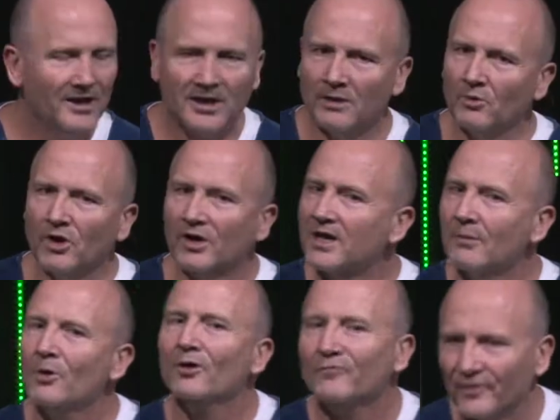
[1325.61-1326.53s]
Come
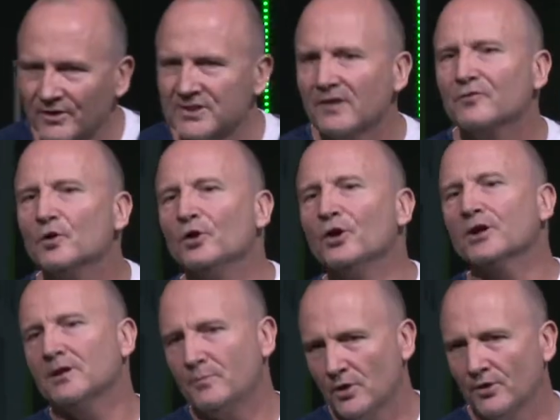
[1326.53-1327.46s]
on, folks. If you're not
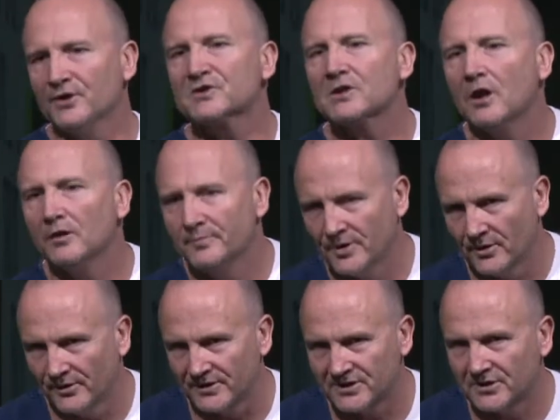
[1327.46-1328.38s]
going to be honest, I'll be
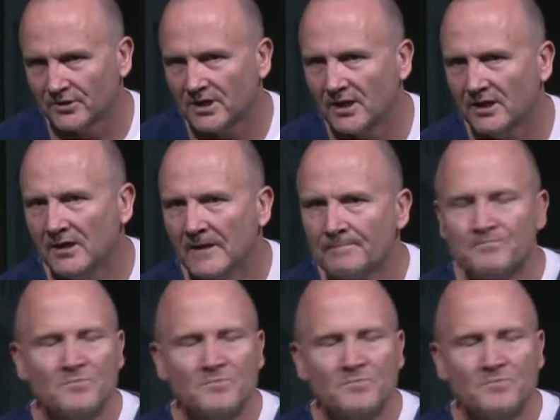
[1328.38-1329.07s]
honest, okay?